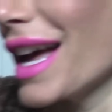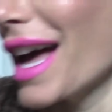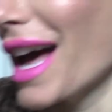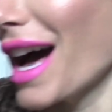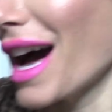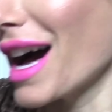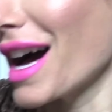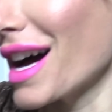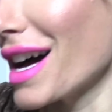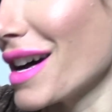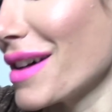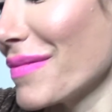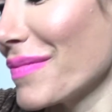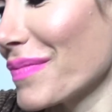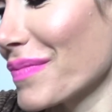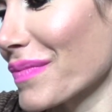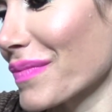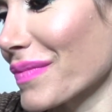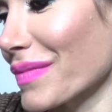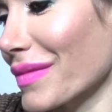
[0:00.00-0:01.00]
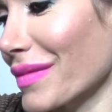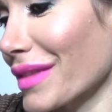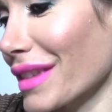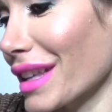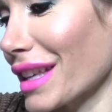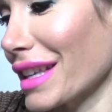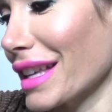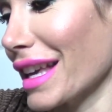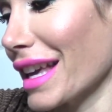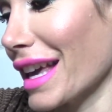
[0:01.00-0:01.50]
Uh,
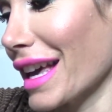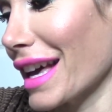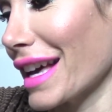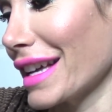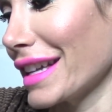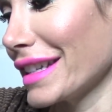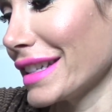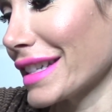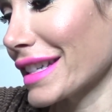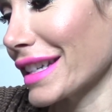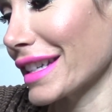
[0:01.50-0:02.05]
and